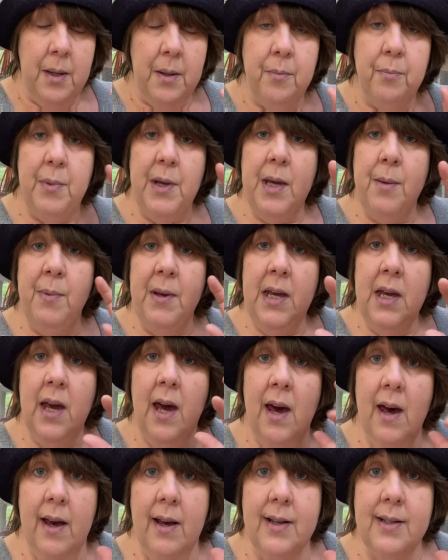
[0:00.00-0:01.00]
B B
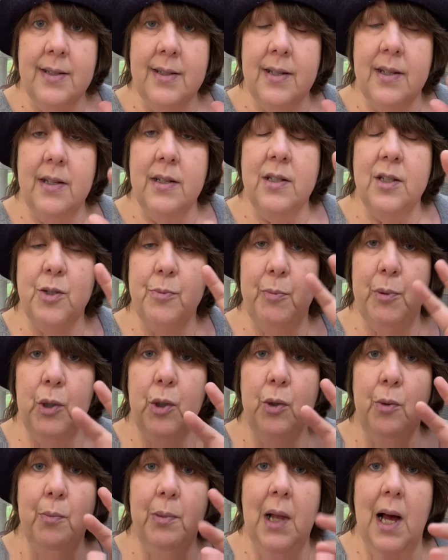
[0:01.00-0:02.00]
S is
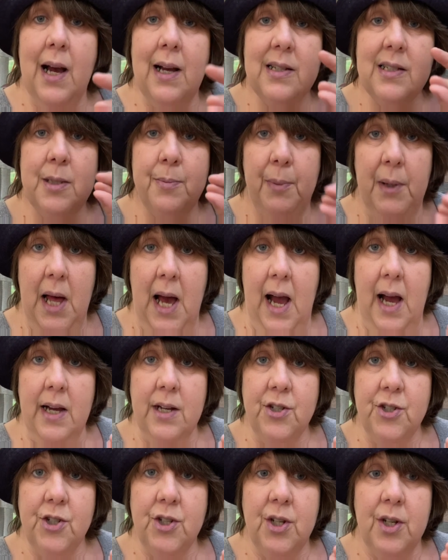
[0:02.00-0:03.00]
blue, black,
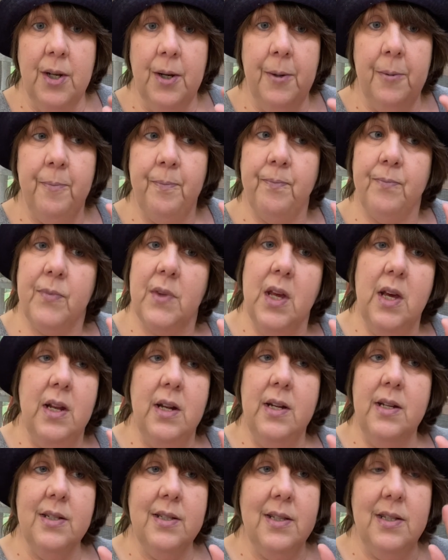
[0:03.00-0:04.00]
splash. And
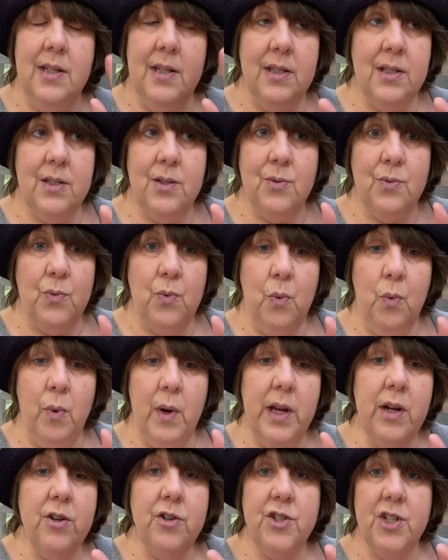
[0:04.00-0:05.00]
it's this
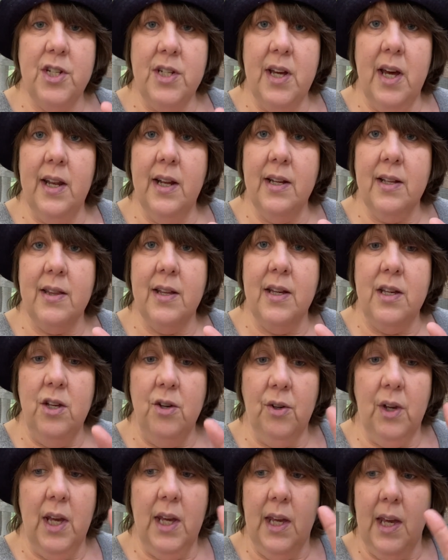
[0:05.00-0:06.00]
weird genetic that
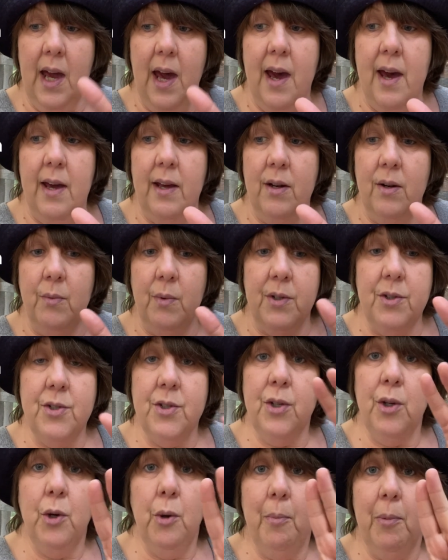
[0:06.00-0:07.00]
you can get with
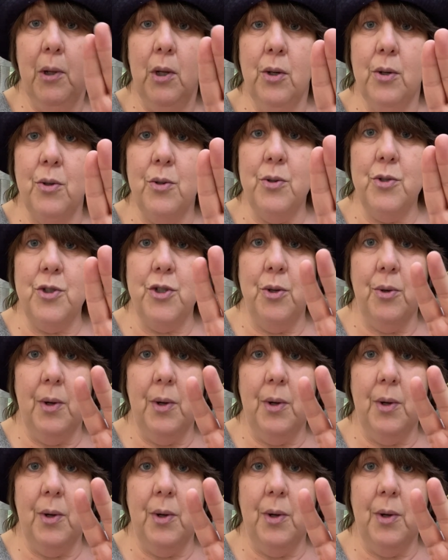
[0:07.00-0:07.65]
two blues, you